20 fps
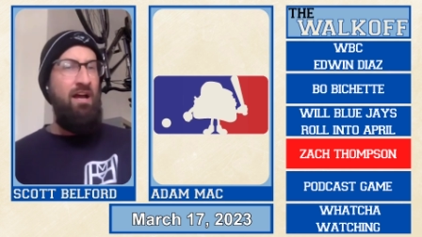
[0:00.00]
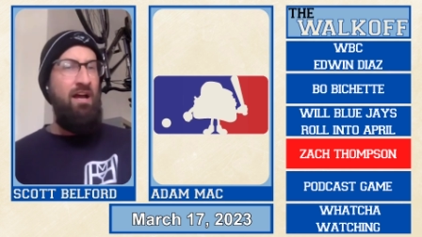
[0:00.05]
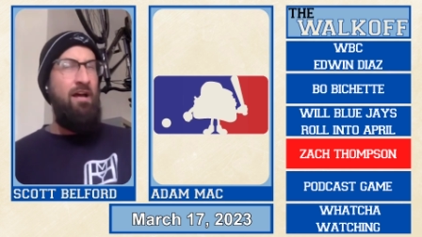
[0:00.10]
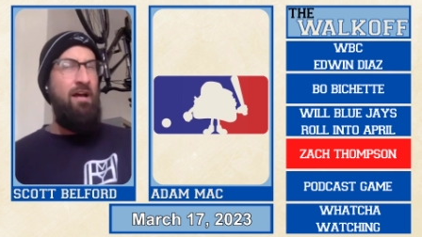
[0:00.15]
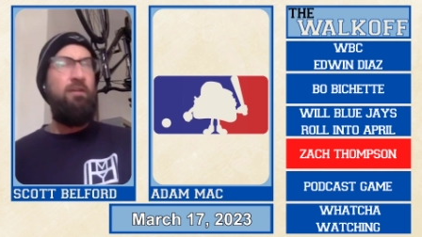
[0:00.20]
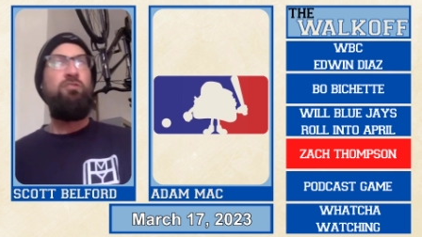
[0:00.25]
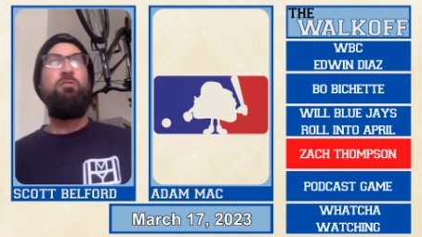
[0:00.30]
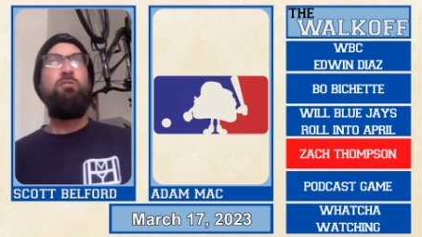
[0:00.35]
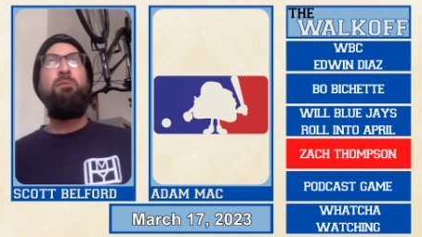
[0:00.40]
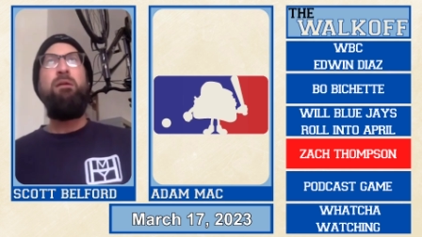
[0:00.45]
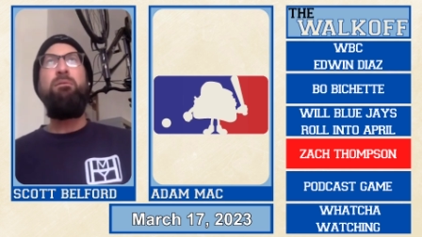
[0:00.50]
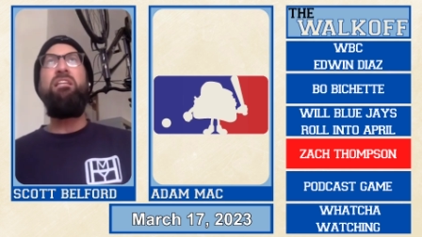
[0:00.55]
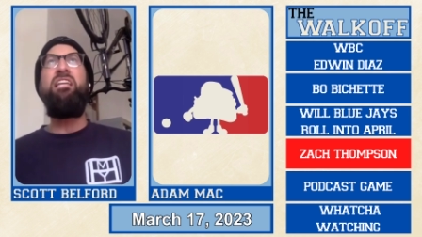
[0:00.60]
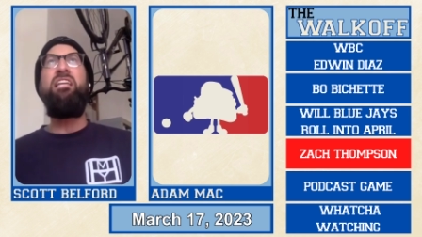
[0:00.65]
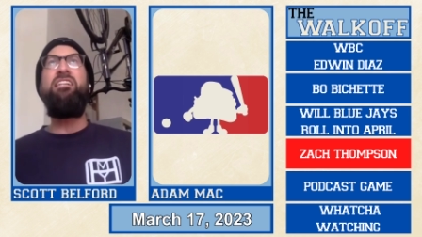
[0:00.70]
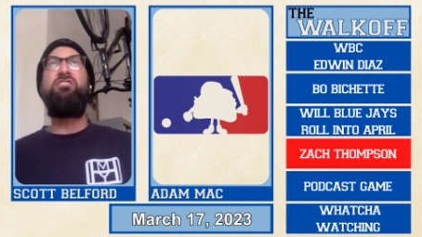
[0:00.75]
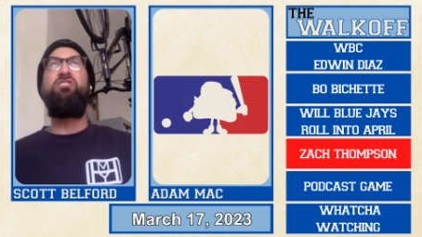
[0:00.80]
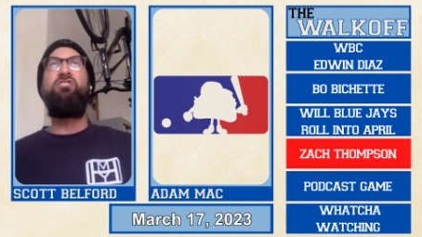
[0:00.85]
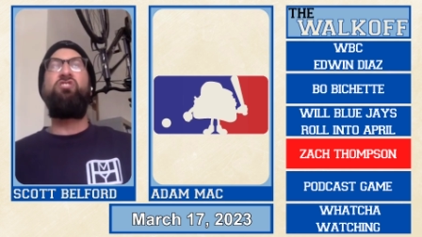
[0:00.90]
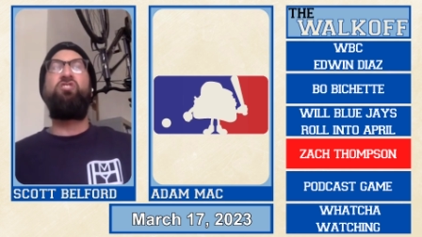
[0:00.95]
So maybe
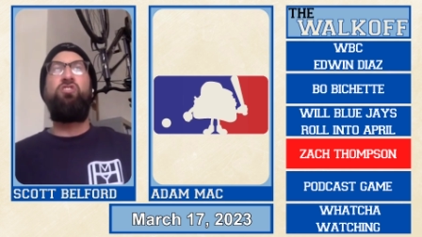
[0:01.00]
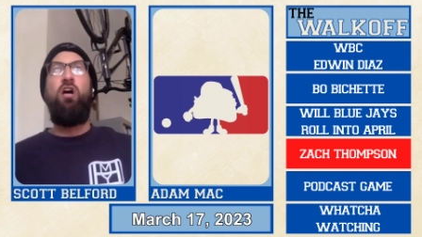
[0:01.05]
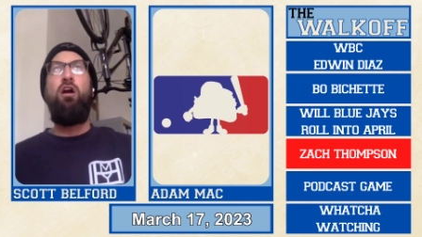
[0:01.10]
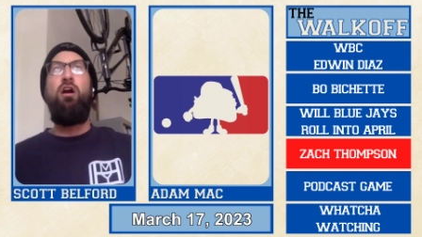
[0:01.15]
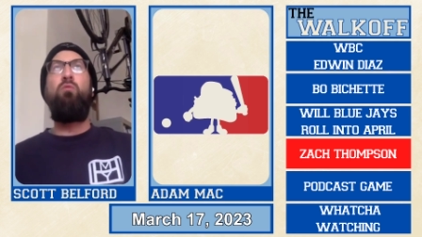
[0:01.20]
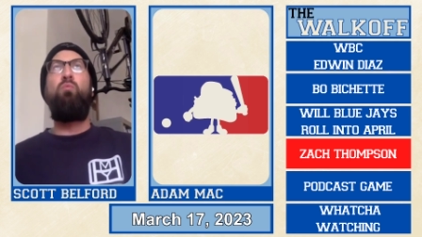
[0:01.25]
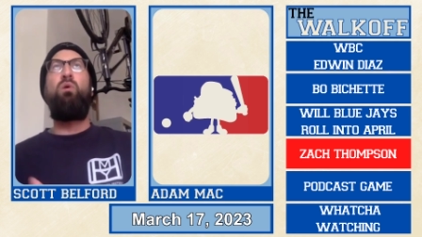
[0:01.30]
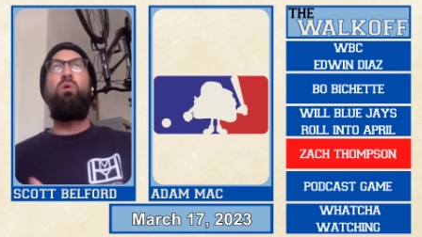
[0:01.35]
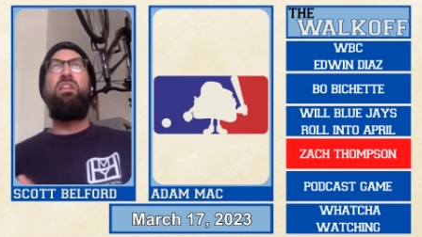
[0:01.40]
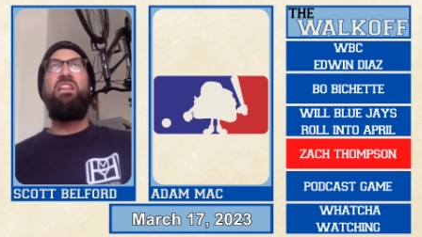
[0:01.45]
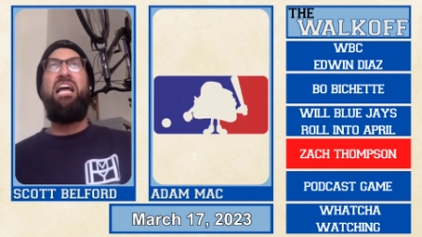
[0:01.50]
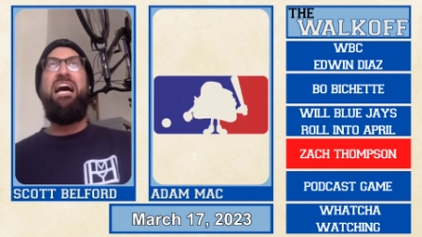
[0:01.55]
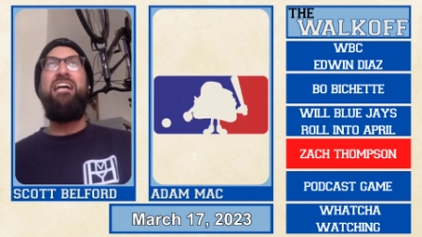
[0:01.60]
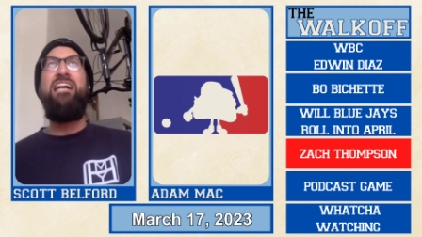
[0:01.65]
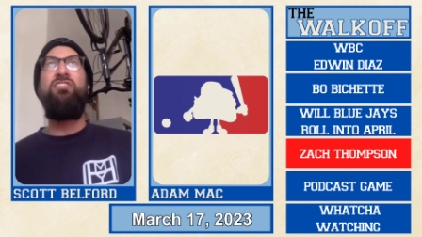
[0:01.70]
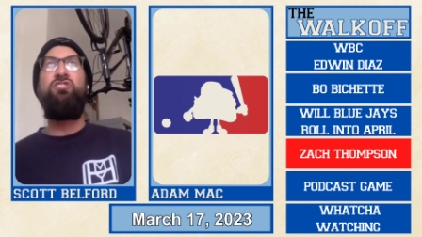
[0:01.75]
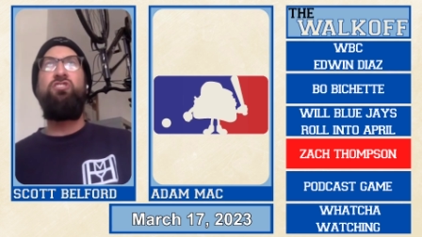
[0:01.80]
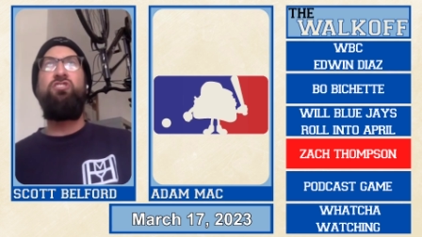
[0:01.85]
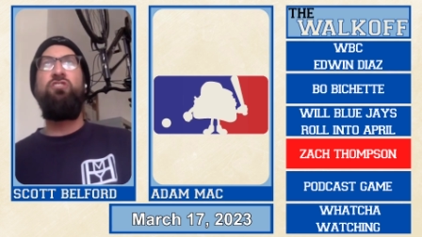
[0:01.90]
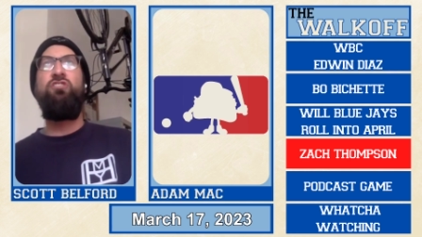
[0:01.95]
let's start with
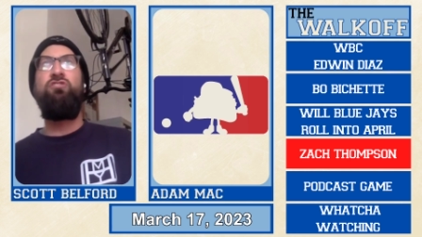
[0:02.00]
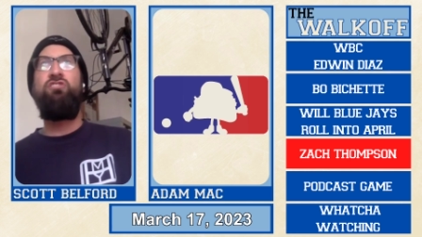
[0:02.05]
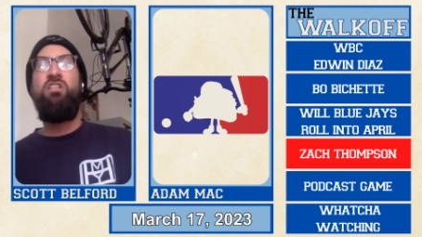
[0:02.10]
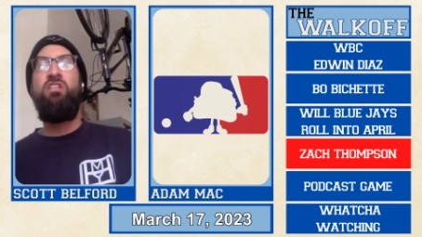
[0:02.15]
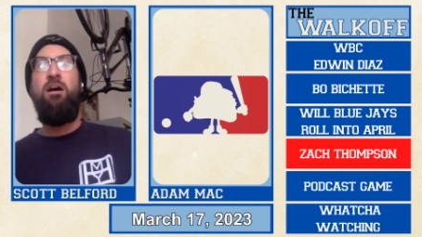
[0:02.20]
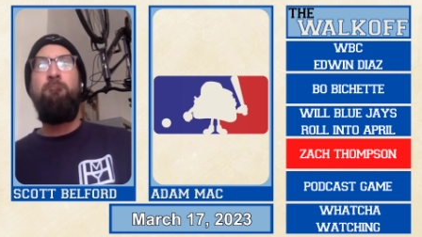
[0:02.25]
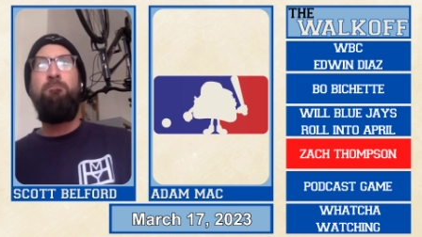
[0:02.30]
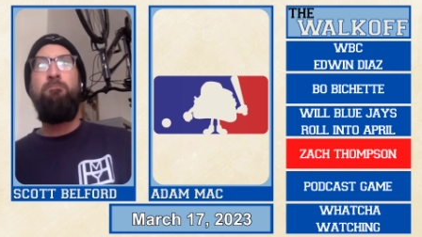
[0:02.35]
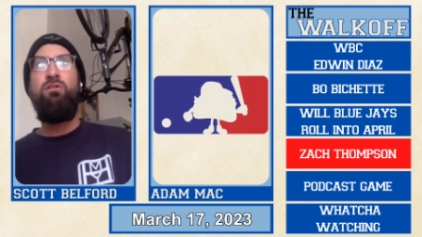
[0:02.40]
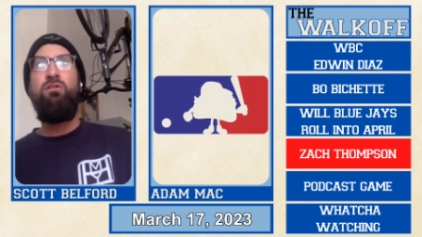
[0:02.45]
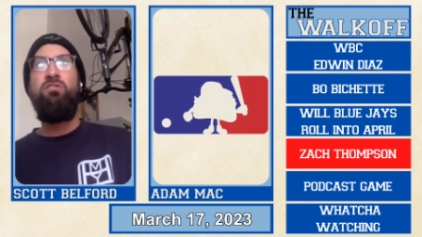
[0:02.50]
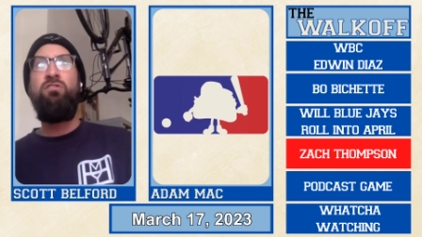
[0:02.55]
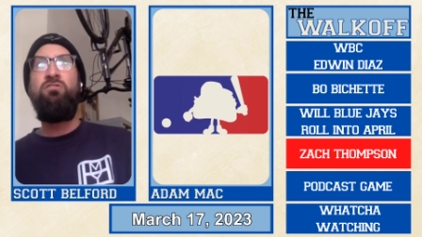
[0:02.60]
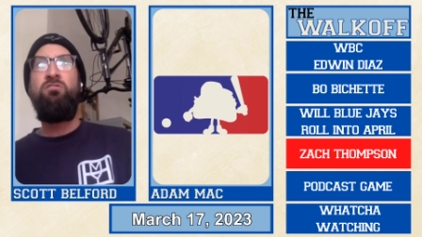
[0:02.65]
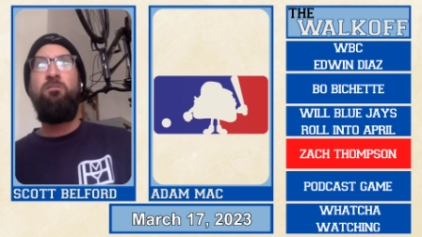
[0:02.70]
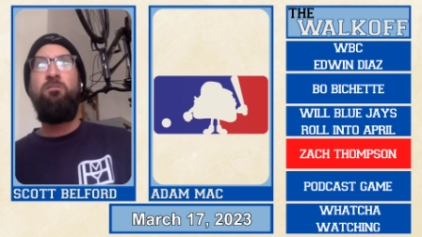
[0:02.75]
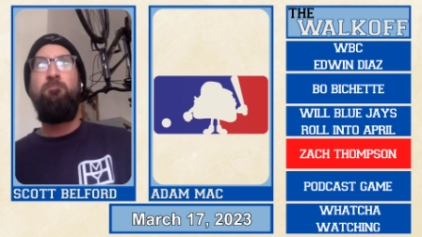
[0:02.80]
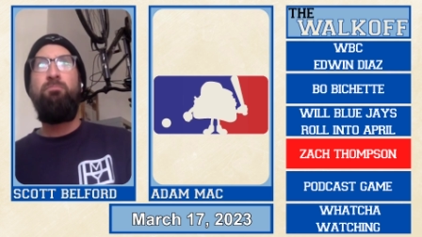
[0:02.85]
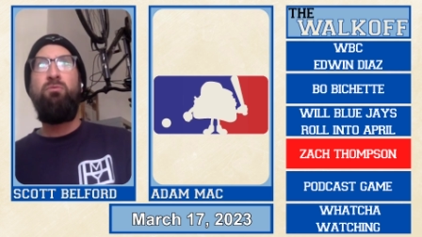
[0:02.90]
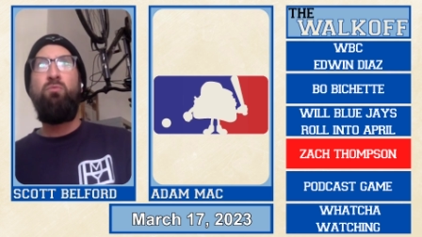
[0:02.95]
last year's numbers
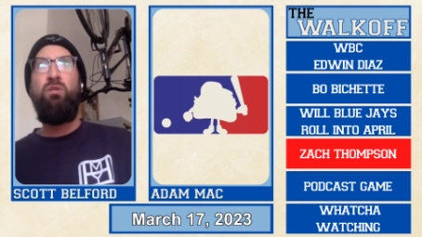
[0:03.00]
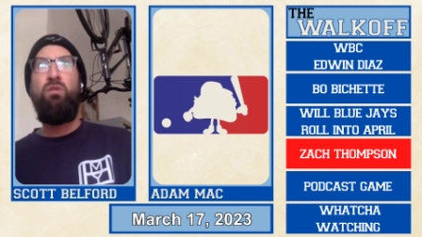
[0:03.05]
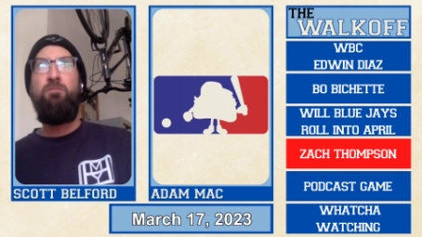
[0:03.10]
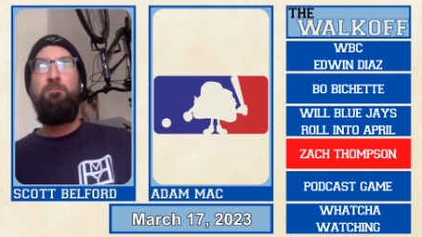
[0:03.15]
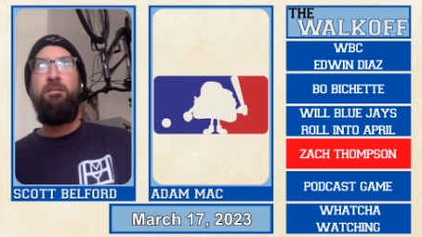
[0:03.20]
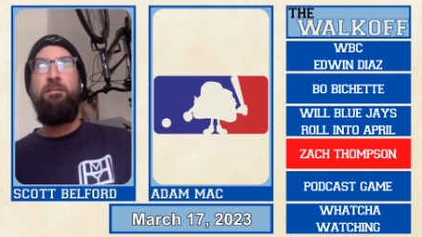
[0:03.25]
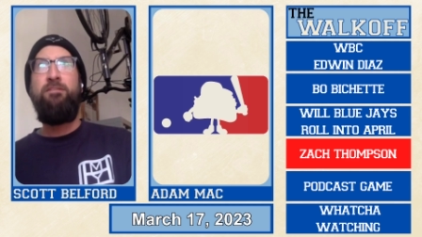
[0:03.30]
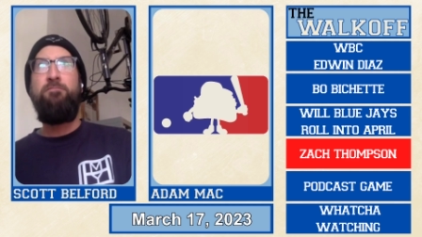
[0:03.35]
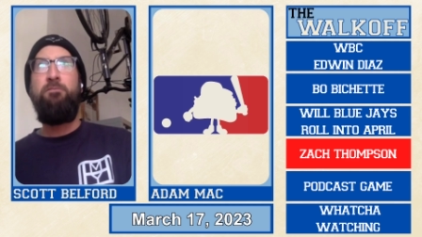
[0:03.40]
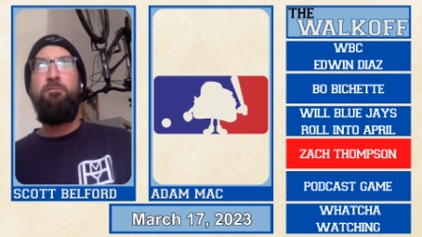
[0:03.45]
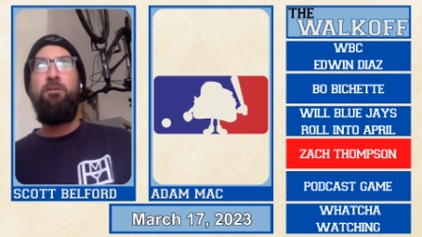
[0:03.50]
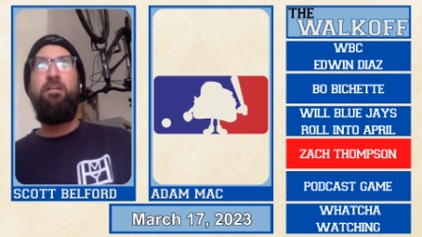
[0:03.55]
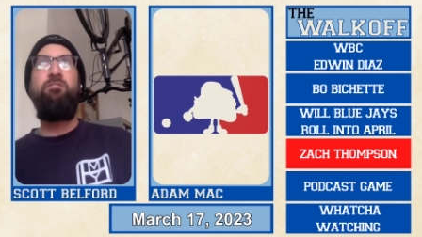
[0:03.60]
with Pittsburgh,